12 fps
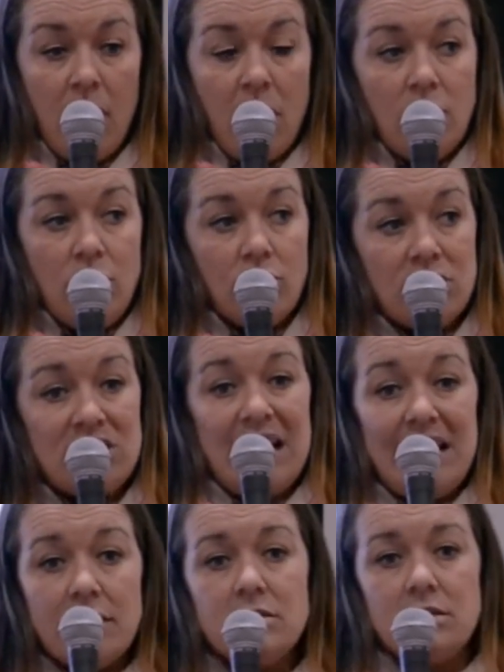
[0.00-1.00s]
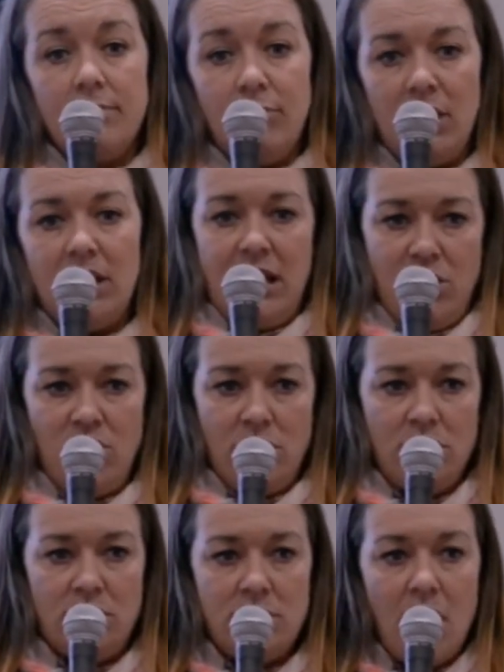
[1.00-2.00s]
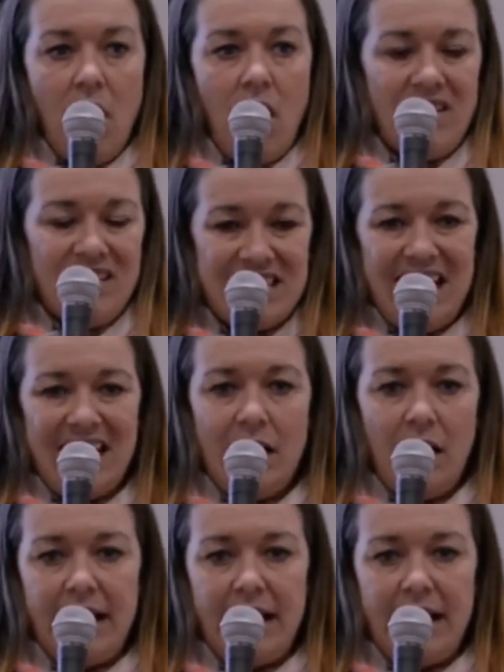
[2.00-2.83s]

Your sales communications are exactly like